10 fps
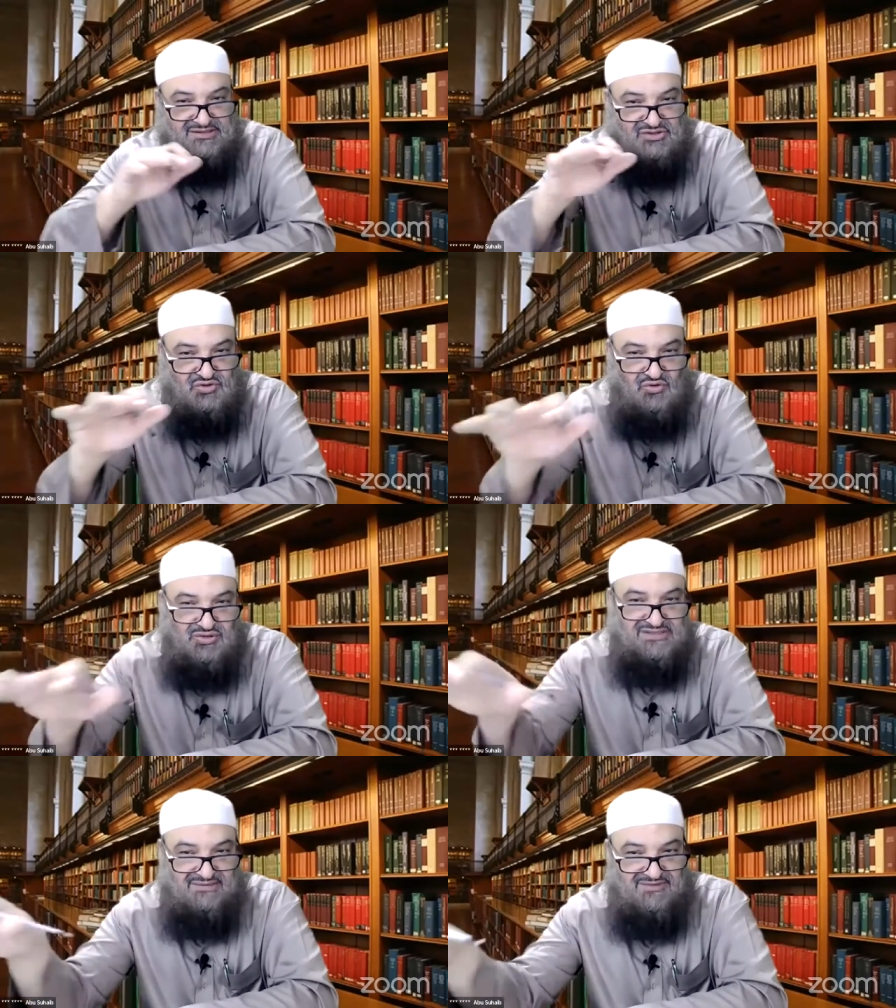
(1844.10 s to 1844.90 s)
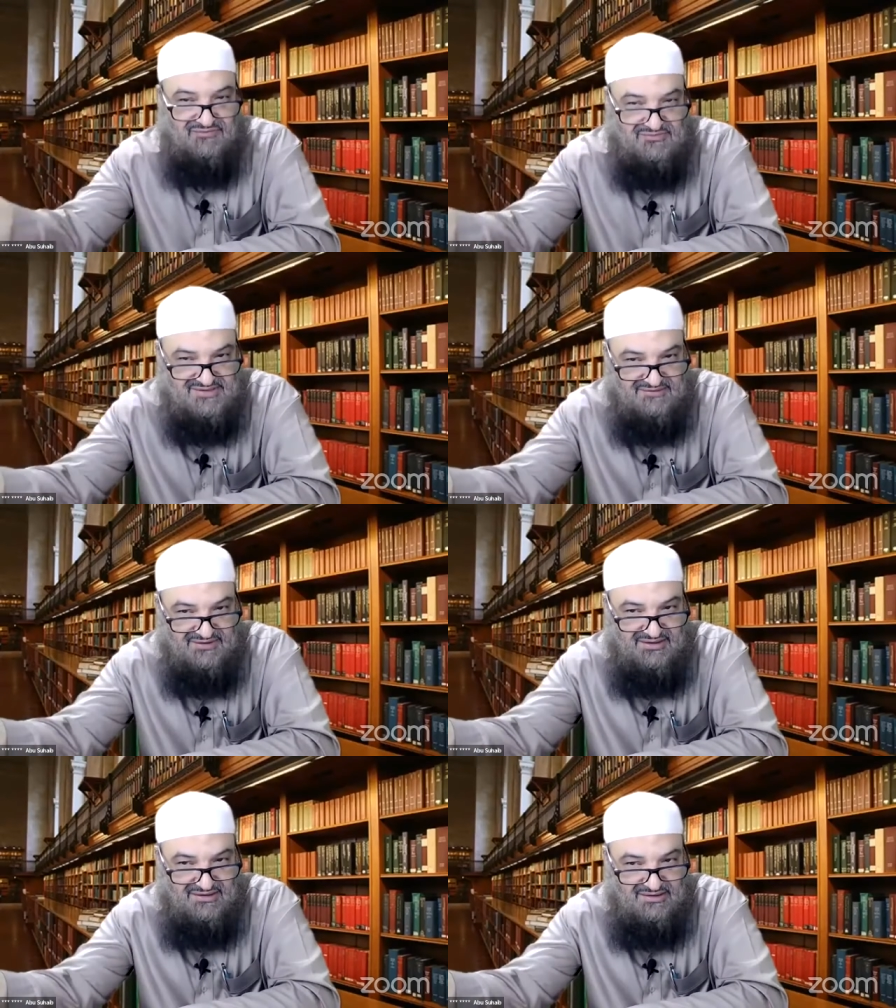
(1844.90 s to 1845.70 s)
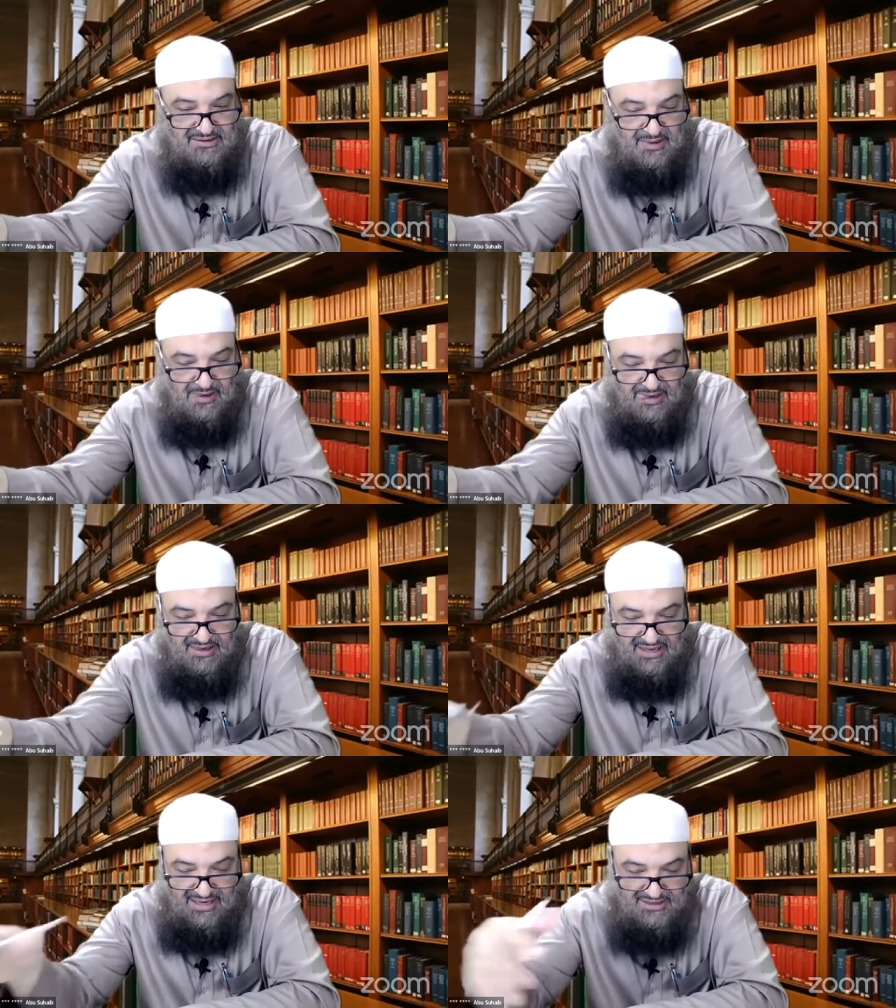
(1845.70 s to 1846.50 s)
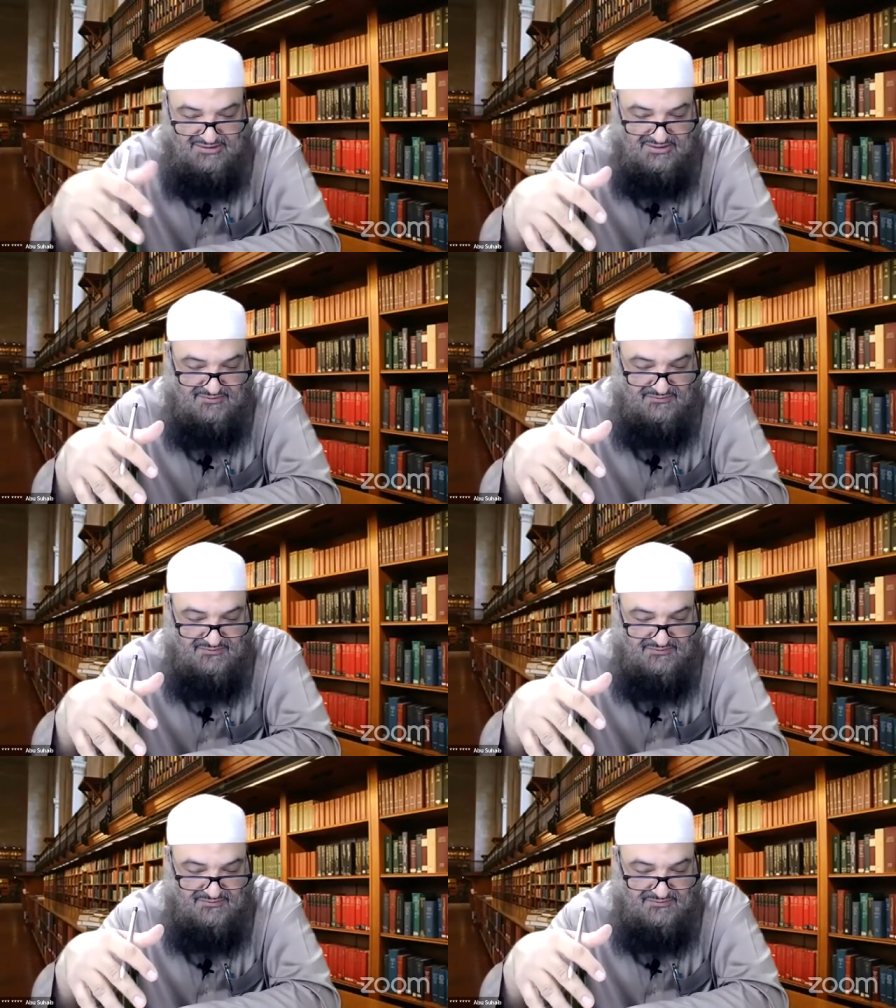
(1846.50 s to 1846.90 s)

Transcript: stolen something from somebody and